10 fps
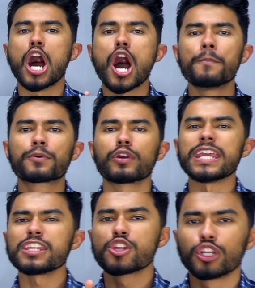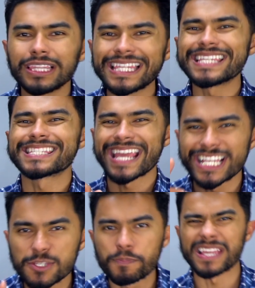upgrade your least
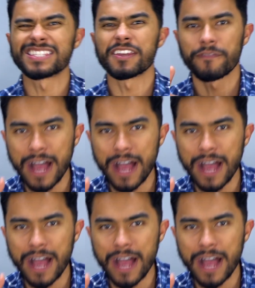expensive